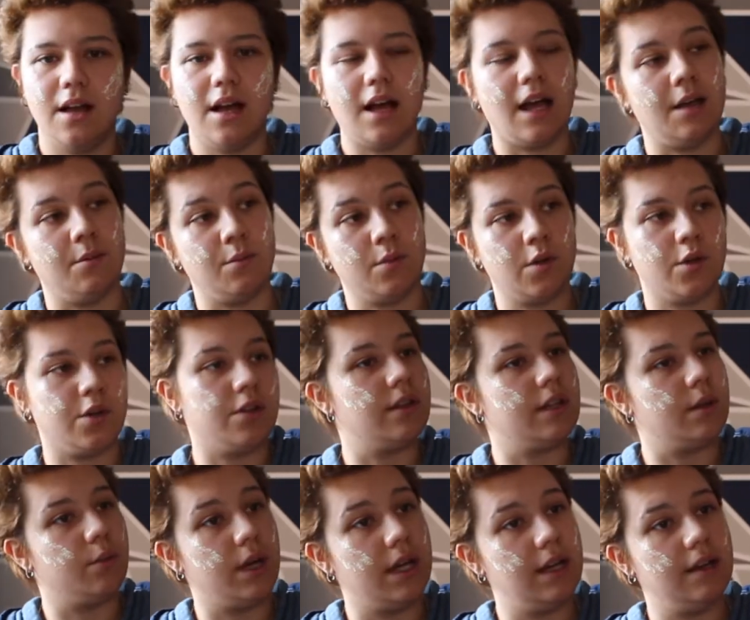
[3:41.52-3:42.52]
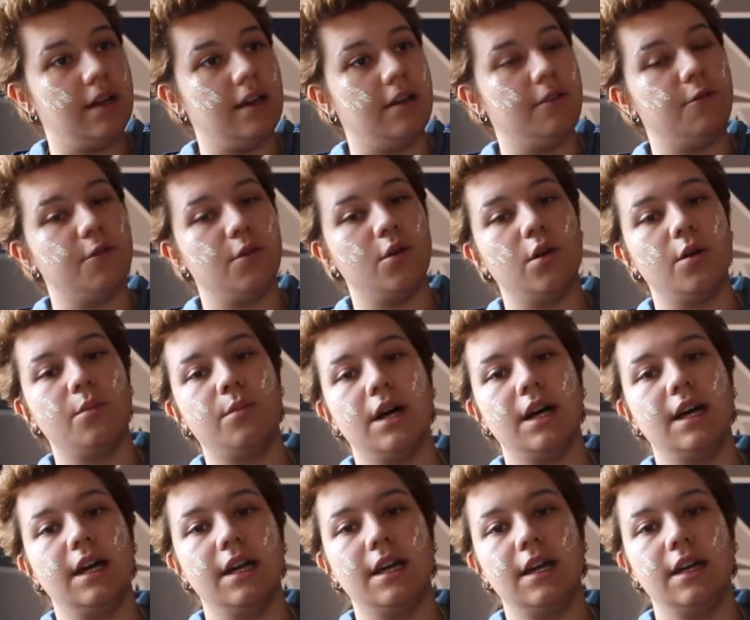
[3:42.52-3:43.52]
I'm currently waiting for
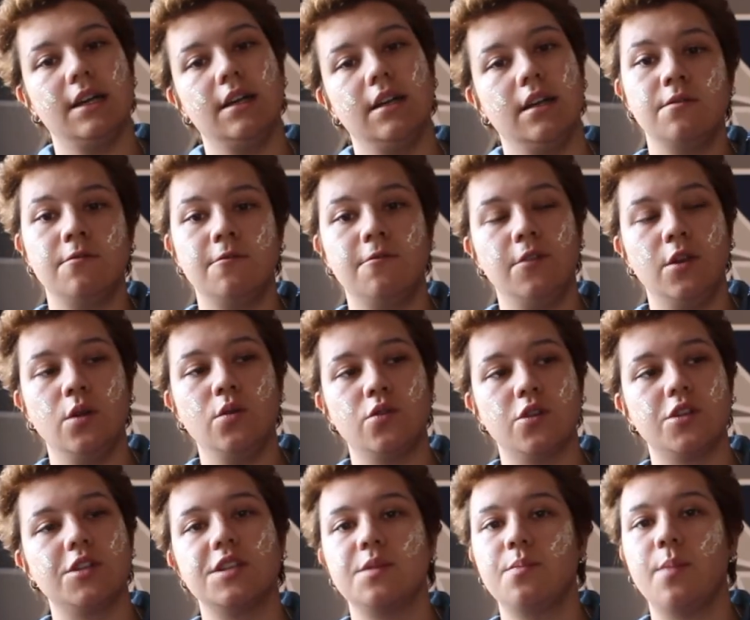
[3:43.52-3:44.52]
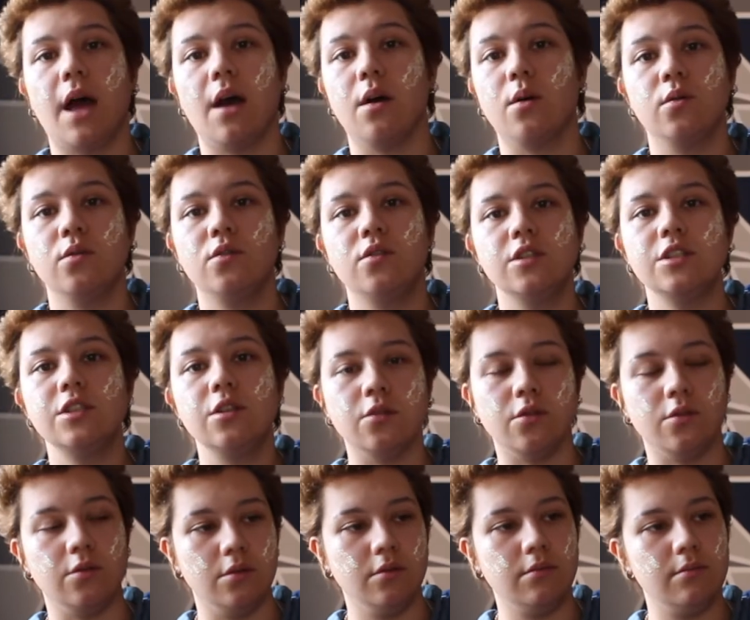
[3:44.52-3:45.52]
my future spouse to
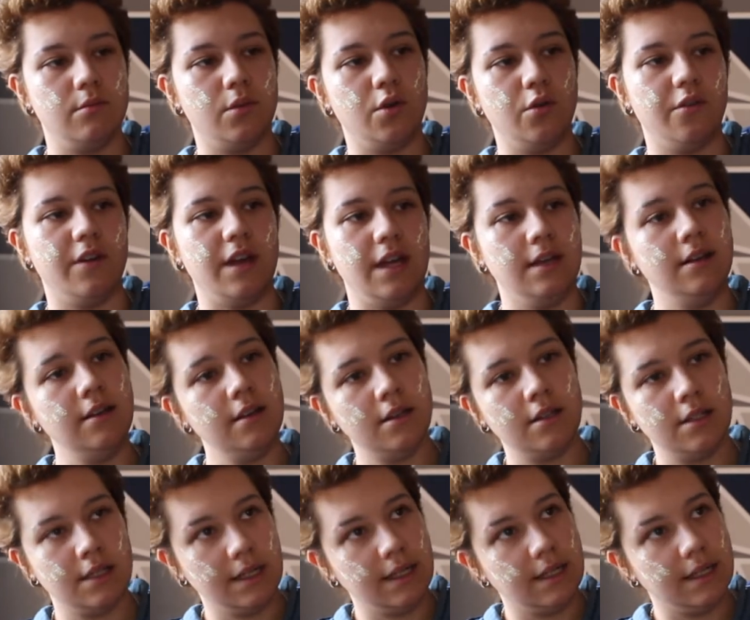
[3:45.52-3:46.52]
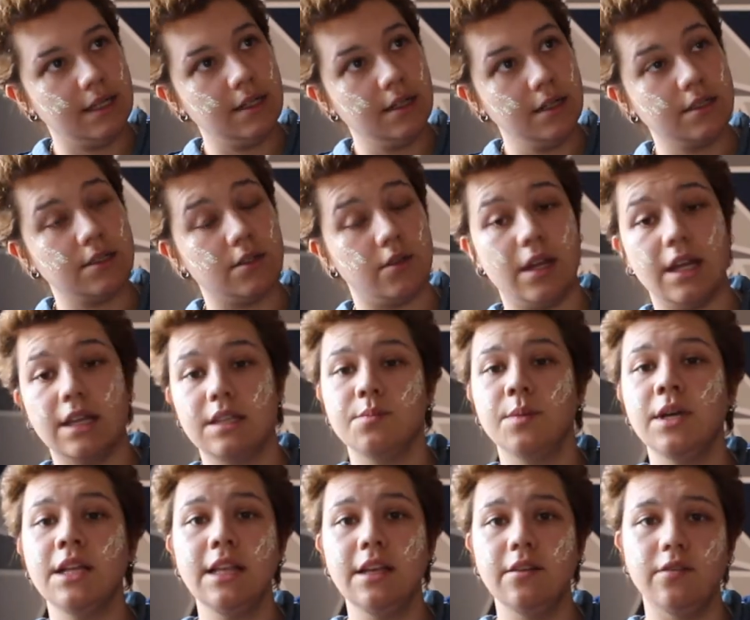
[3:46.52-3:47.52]
move in. So that's
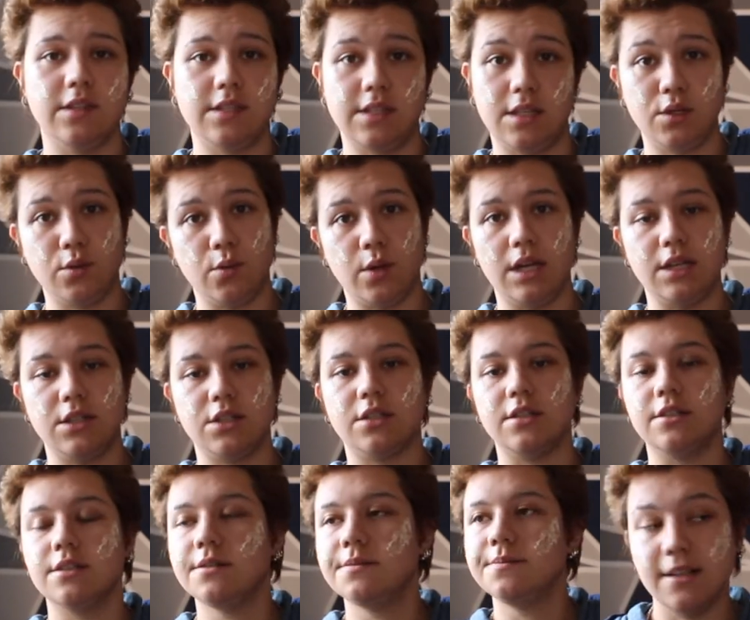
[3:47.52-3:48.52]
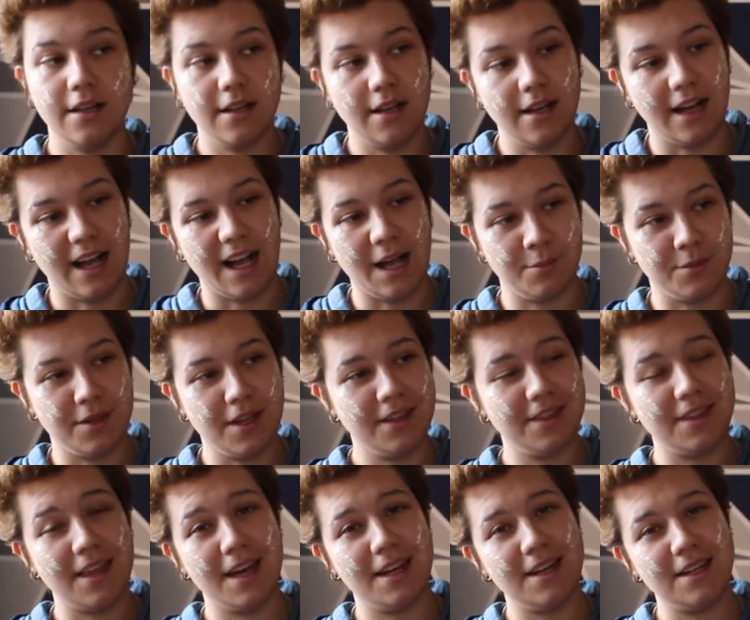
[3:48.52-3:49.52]
my living situation. I'm not
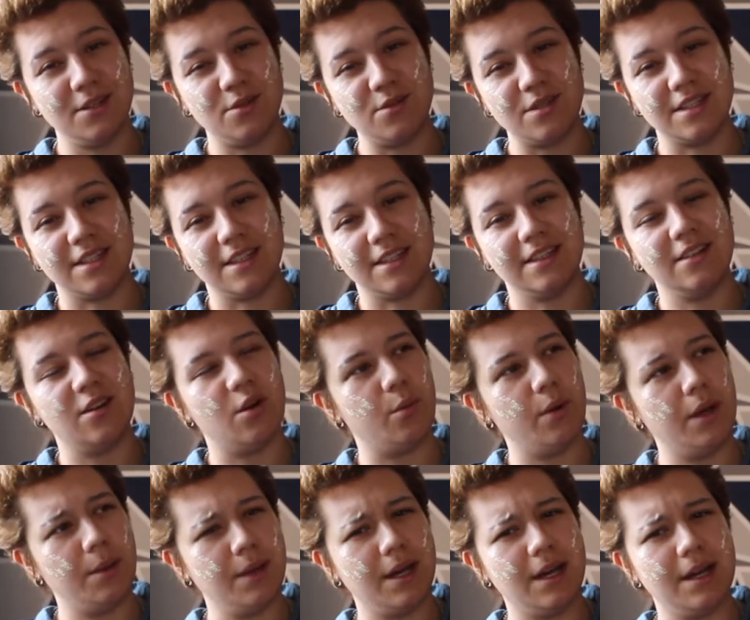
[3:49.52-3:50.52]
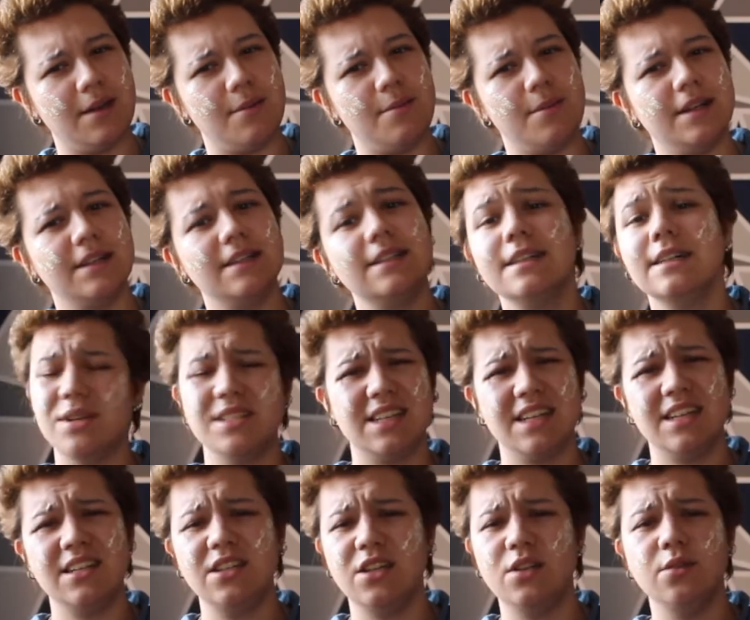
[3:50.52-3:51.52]
that interesting, or maybe I am. Once
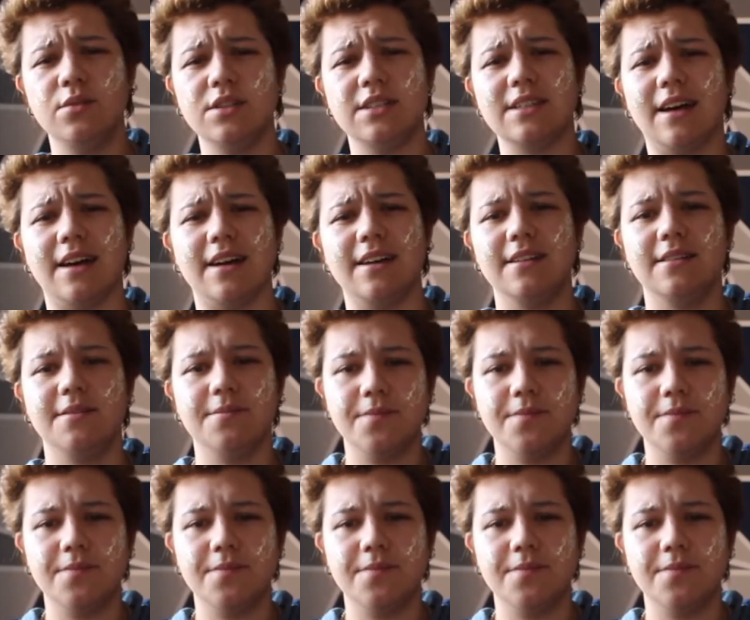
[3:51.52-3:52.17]
again, you decide.